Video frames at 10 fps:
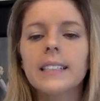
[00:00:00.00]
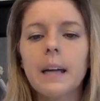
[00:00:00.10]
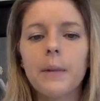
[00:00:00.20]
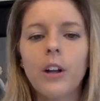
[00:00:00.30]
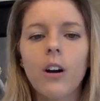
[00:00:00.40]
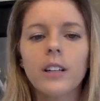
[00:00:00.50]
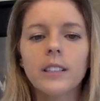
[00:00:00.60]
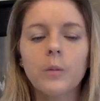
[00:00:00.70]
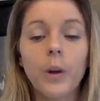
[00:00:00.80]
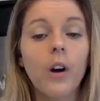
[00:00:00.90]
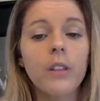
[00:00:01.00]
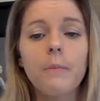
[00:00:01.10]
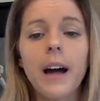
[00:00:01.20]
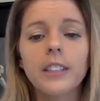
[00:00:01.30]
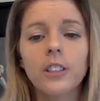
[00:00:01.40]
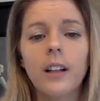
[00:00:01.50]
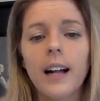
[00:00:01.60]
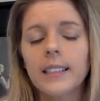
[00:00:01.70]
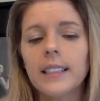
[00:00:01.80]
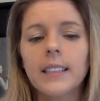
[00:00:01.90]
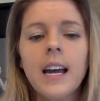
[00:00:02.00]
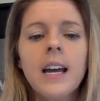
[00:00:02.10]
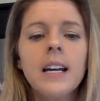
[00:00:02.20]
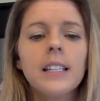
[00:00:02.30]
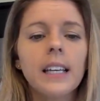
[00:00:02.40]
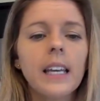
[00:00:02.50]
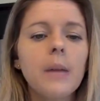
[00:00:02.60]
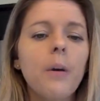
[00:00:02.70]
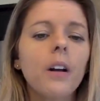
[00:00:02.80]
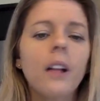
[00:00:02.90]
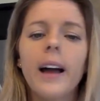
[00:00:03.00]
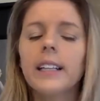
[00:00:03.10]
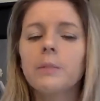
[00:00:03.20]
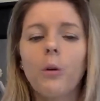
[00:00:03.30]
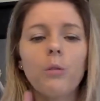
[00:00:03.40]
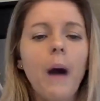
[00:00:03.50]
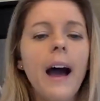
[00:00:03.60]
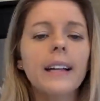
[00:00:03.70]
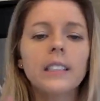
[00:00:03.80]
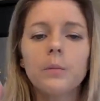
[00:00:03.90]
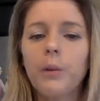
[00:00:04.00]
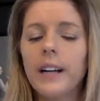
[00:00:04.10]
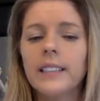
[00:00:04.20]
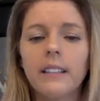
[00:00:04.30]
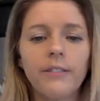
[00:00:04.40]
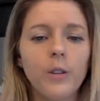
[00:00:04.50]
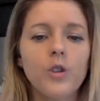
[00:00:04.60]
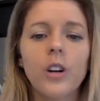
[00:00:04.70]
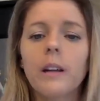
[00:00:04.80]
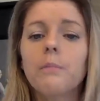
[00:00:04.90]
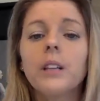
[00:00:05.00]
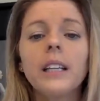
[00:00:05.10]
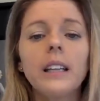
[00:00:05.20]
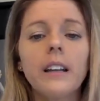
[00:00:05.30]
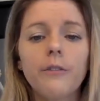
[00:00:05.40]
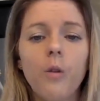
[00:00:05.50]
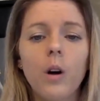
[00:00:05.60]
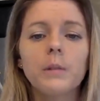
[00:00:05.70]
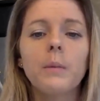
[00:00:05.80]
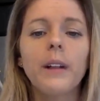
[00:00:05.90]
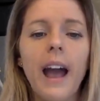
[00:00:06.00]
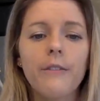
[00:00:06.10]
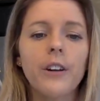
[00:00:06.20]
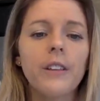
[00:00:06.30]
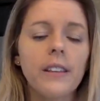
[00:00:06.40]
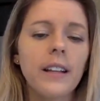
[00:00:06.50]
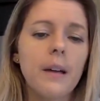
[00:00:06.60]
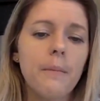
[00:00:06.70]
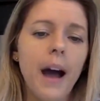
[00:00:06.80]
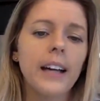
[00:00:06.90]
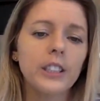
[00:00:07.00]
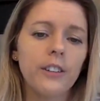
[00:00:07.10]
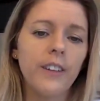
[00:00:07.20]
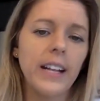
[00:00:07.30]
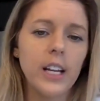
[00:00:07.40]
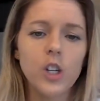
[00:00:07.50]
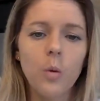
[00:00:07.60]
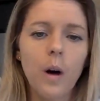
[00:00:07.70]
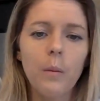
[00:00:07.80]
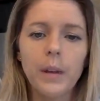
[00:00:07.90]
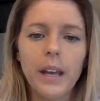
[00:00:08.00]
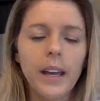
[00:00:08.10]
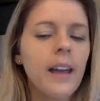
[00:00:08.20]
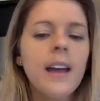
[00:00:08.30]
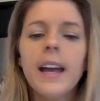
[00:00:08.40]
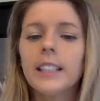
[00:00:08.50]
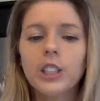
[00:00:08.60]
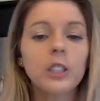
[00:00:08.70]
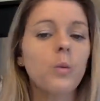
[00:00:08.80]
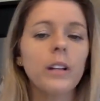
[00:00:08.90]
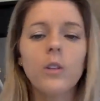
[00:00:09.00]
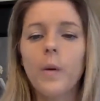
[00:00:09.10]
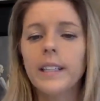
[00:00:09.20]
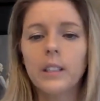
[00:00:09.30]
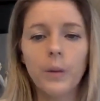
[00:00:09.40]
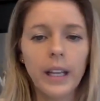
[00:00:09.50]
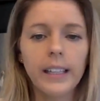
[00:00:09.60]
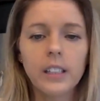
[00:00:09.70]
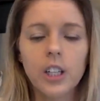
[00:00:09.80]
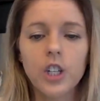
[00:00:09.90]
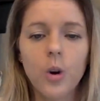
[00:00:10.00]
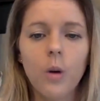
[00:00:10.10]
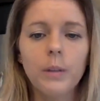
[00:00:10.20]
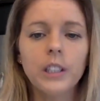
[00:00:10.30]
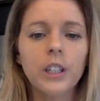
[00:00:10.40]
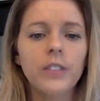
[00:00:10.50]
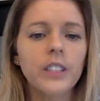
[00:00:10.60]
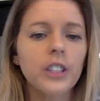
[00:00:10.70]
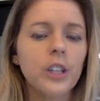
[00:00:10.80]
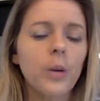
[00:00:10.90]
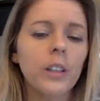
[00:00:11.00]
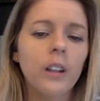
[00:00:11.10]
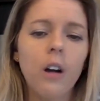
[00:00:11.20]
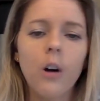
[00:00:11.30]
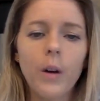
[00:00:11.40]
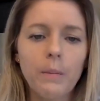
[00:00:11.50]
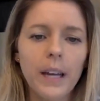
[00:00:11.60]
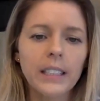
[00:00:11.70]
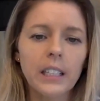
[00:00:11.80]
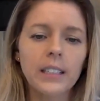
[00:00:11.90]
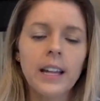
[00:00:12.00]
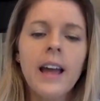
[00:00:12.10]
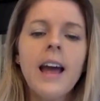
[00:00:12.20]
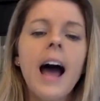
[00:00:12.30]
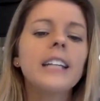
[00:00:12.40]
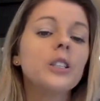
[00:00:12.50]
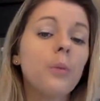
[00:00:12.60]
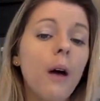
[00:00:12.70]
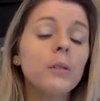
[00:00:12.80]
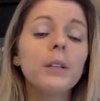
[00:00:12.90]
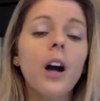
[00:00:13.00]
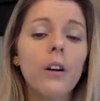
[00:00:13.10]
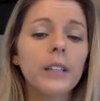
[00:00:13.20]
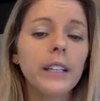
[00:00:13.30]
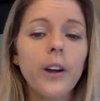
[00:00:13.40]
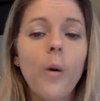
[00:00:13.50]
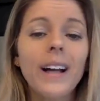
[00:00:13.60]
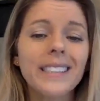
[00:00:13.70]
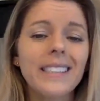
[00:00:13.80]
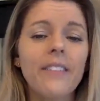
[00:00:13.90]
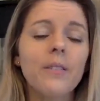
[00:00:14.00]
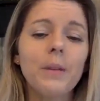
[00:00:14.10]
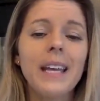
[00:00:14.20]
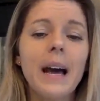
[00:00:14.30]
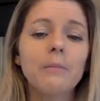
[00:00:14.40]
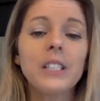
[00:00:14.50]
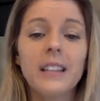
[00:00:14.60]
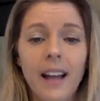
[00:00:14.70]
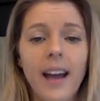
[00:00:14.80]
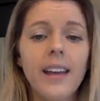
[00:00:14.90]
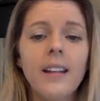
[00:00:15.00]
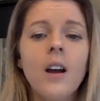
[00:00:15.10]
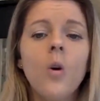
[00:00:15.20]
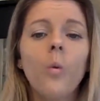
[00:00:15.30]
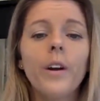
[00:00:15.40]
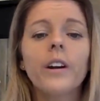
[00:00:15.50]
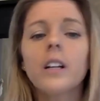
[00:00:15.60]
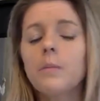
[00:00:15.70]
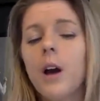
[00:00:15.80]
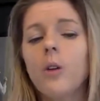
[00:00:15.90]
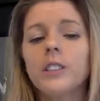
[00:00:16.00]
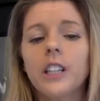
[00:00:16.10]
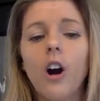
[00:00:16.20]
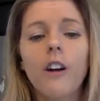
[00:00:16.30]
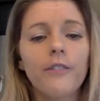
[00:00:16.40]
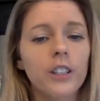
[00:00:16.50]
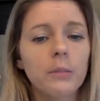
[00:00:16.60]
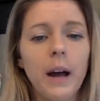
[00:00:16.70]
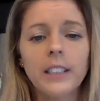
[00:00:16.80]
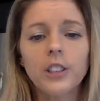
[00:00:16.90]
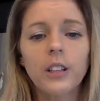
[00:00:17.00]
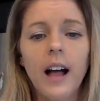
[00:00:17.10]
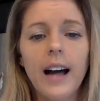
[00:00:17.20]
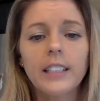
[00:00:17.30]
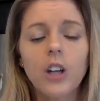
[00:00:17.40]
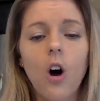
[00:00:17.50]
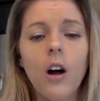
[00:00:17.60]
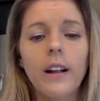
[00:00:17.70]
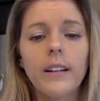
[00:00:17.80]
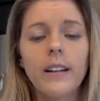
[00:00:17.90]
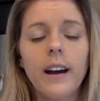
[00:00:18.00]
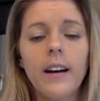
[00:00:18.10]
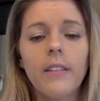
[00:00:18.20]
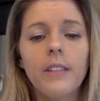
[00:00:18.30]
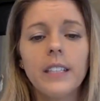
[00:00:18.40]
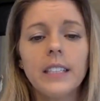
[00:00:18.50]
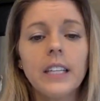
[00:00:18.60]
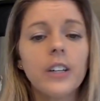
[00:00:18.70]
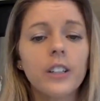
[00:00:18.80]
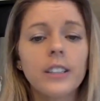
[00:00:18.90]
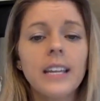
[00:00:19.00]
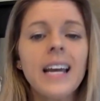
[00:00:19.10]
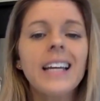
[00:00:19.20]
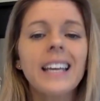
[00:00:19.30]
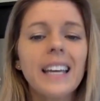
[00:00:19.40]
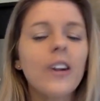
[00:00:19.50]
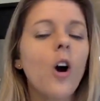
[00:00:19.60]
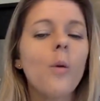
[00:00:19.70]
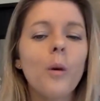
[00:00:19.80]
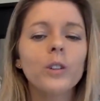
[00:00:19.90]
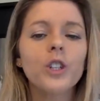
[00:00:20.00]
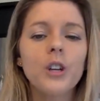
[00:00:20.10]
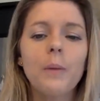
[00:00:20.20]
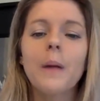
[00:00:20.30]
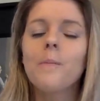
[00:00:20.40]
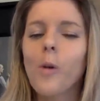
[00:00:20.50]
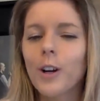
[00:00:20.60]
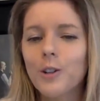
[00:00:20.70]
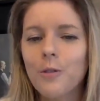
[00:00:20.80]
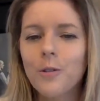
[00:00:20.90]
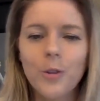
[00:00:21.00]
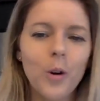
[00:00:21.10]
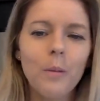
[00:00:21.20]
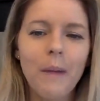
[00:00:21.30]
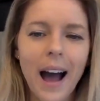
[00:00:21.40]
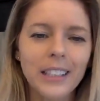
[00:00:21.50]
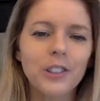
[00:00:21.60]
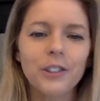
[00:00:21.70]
seminars, we call them masterclasses, to keep our clients, both past, present, future, completely informed about everything that impacts your financial well-being. It's just one of the ways that we like to show up in service to you on an ongoing basis. As you probably already know, at 7 p.m. tonight, we are going to be hosting our first masterclass on this year's Key to Homeownership and Mortgage Renewal Mastery.